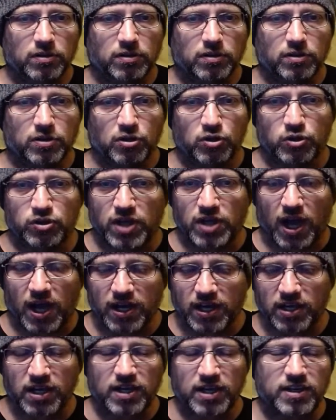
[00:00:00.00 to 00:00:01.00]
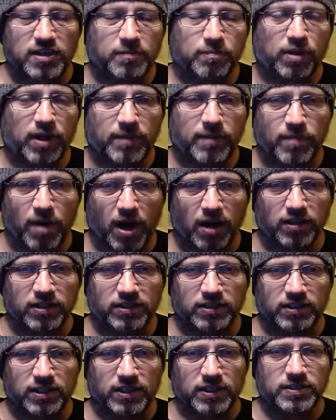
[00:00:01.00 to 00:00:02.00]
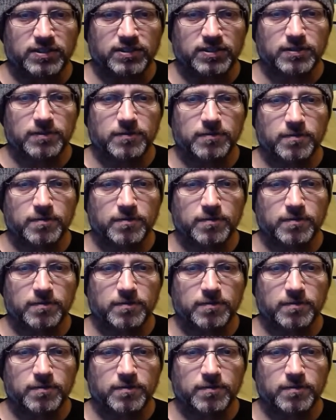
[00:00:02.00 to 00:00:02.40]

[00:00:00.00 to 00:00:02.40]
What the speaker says: who's not in it to play politics,